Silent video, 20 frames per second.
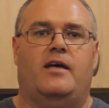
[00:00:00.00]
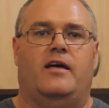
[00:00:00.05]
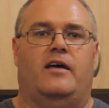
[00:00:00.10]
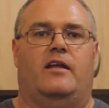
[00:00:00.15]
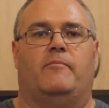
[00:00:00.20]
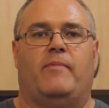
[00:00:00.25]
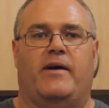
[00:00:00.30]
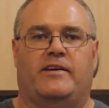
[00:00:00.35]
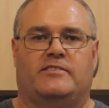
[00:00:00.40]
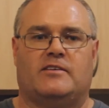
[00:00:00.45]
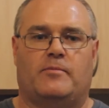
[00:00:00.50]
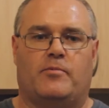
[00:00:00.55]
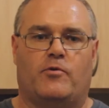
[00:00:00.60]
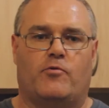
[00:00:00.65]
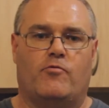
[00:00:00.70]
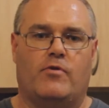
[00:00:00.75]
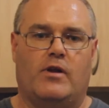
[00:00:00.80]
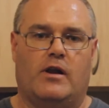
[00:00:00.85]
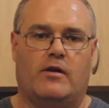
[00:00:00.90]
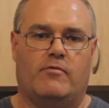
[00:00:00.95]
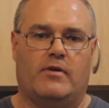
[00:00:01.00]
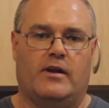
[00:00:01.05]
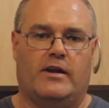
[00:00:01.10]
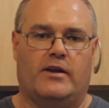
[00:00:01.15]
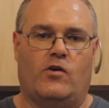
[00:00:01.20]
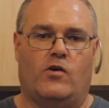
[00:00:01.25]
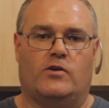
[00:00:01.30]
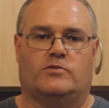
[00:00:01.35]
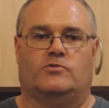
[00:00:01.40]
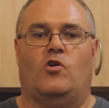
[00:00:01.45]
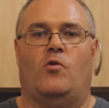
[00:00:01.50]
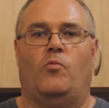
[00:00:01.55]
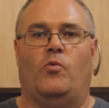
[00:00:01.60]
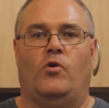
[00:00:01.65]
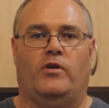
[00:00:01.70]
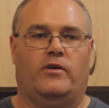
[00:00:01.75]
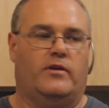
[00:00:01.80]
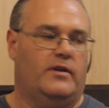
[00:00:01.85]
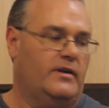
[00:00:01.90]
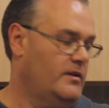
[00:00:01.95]
and it makes up a really, really nice
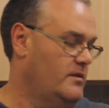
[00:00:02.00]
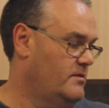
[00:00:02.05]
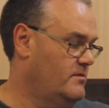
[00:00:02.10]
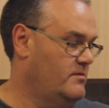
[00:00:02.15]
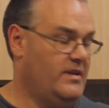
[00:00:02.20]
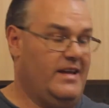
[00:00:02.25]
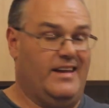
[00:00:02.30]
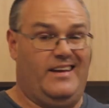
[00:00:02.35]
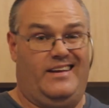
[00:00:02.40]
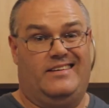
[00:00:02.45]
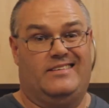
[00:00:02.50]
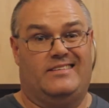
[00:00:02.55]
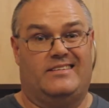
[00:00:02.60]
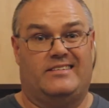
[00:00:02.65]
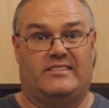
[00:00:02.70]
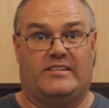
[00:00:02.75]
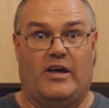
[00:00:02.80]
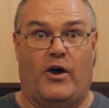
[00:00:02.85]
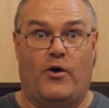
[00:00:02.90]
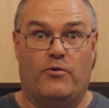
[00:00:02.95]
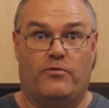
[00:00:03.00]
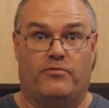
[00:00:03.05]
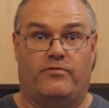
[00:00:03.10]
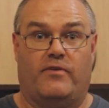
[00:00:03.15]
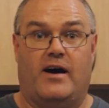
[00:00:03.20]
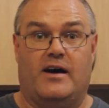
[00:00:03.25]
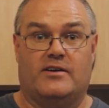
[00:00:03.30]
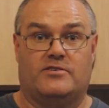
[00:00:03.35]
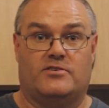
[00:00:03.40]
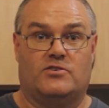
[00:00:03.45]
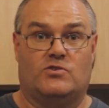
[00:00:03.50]
omelette, and it is so fast.